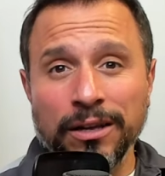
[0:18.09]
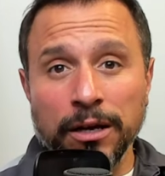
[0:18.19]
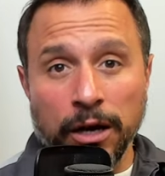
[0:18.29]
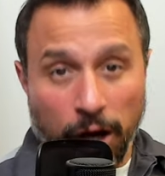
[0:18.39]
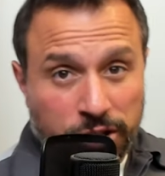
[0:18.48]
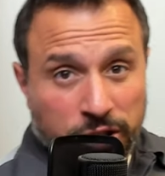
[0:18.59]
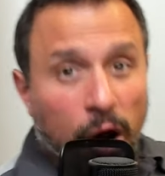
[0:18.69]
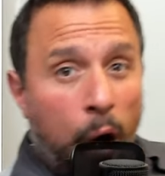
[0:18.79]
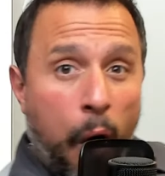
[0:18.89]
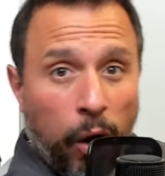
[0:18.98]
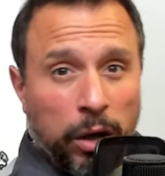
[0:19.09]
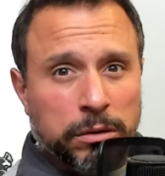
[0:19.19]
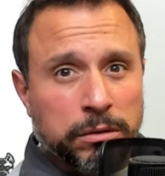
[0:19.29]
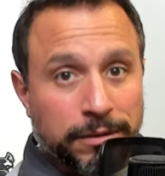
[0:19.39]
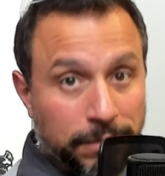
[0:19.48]
a saw.
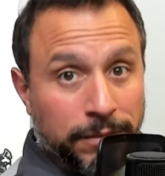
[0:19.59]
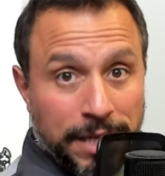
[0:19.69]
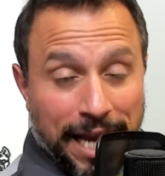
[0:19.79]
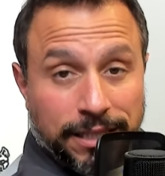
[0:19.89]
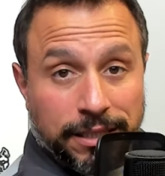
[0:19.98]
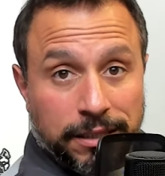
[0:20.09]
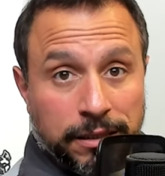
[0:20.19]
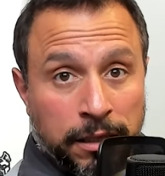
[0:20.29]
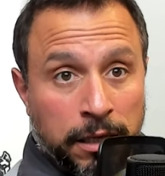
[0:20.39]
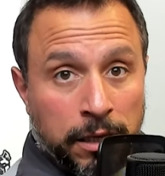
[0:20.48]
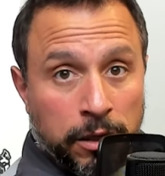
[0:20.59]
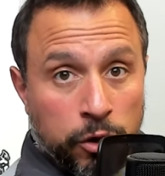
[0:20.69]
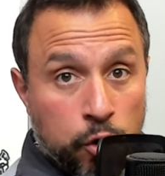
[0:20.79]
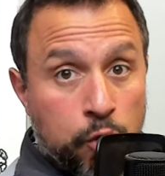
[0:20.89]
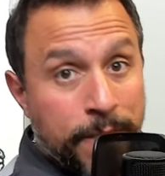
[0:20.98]
Yes,
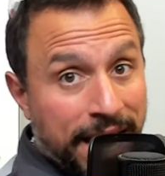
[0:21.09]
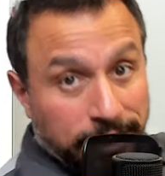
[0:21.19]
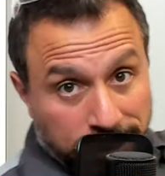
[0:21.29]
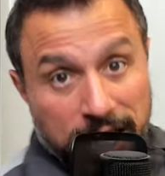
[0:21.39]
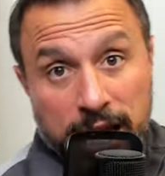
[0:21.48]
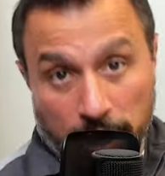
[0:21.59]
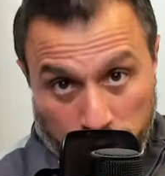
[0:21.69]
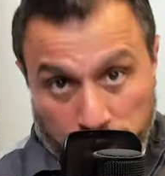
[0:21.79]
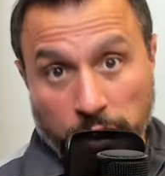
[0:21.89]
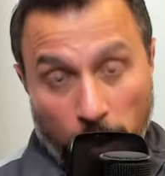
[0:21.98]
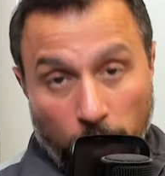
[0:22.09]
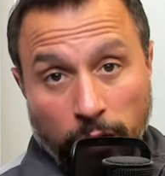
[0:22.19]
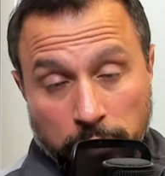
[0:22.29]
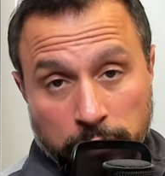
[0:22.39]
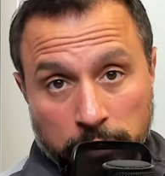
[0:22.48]
you may see a saw
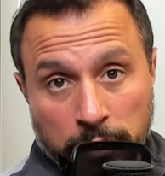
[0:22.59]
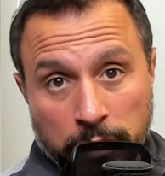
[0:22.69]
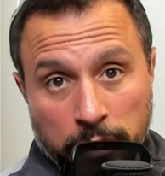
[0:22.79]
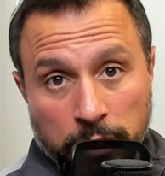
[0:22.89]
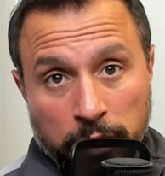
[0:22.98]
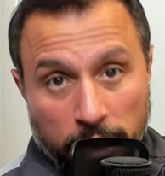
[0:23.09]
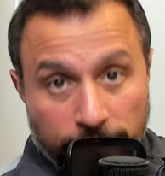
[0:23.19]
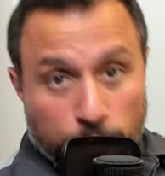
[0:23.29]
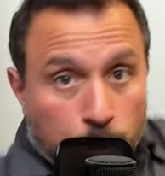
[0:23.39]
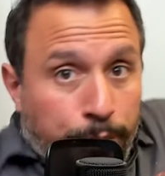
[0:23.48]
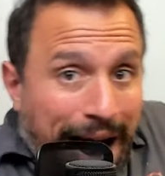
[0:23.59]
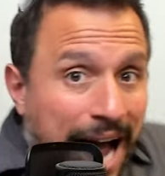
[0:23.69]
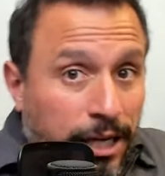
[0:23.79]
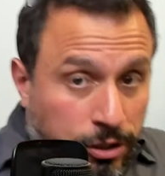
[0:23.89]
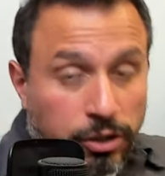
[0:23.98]
if you buy
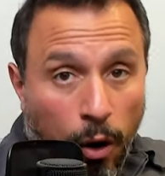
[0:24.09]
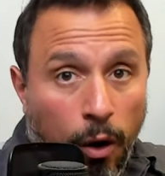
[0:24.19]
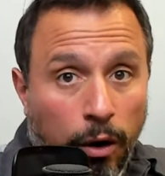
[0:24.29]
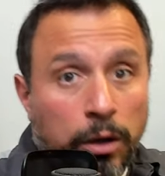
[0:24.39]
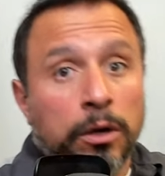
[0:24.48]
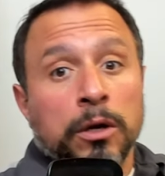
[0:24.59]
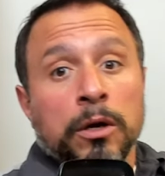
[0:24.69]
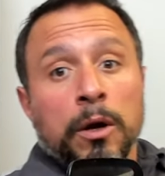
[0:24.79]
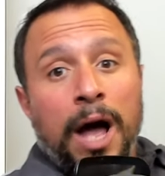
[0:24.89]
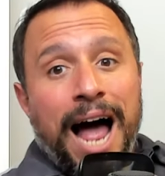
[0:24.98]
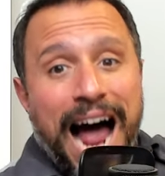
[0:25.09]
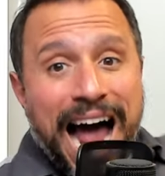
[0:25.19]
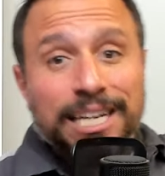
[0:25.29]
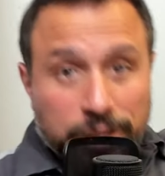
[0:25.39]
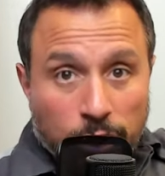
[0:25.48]
a saw.
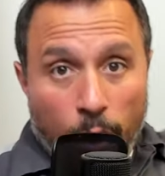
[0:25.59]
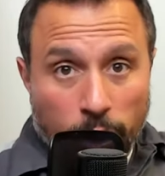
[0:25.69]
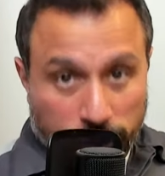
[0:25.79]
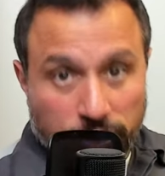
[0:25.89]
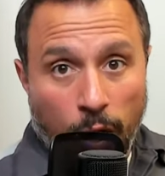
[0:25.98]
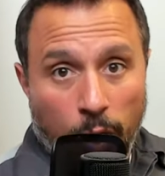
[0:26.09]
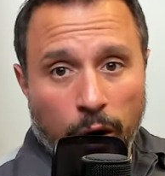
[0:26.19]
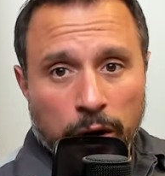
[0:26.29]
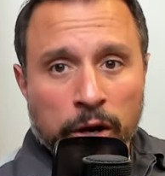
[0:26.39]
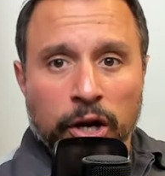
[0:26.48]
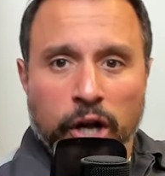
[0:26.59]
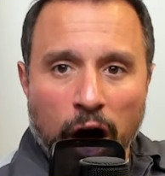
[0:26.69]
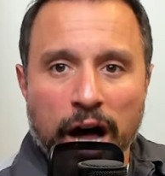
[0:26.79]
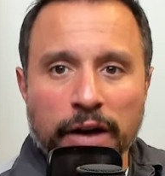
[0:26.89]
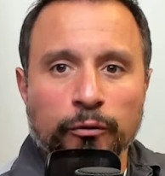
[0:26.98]
I saw a saw
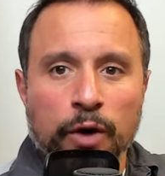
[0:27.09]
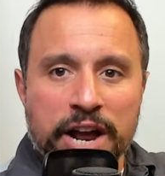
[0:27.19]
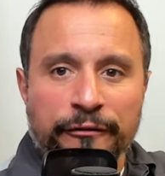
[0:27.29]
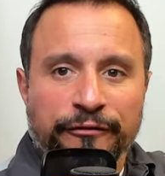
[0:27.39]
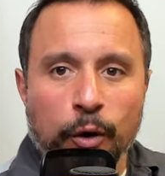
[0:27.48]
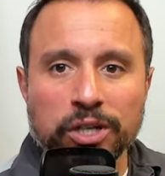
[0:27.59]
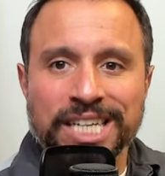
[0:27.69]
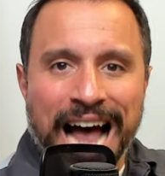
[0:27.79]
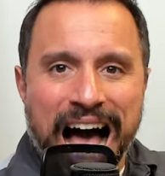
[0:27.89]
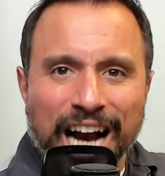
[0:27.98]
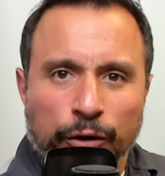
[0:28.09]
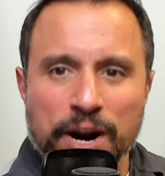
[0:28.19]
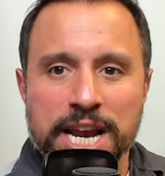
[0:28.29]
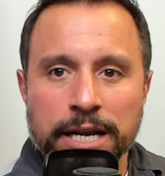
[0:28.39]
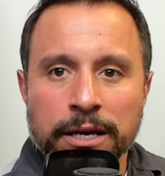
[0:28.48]
cut reinforced
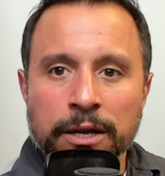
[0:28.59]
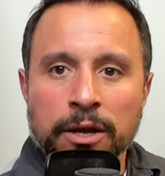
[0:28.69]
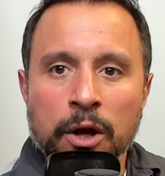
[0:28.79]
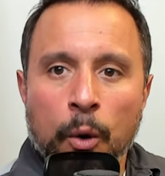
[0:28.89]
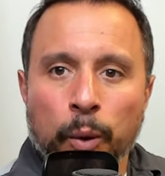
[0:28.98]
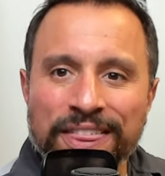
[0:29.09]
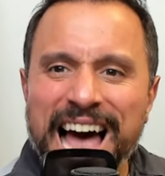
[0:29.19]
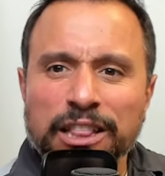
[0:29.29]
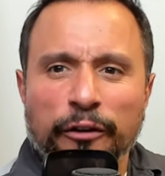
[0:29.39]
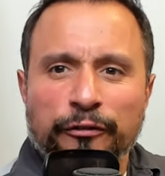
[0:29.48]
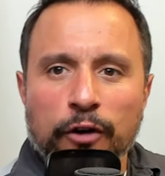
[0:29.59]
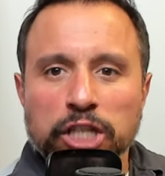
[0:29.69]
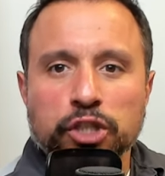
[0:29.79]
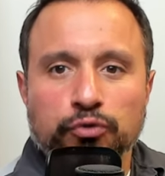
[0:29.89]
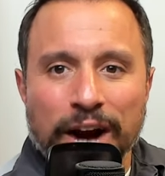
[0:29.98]
concrete without the
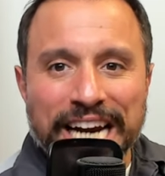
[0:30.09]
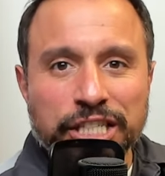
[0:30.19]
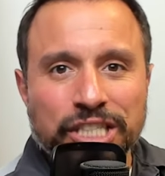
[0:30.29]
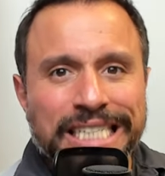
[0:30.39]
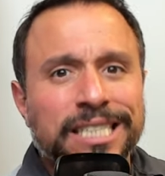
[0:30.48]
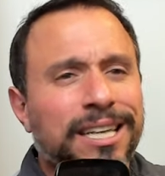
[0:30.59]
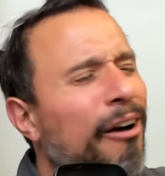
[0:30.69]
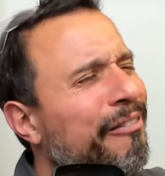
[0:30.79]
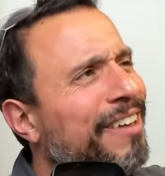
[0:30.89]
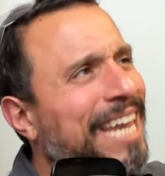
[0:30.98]
frustrations of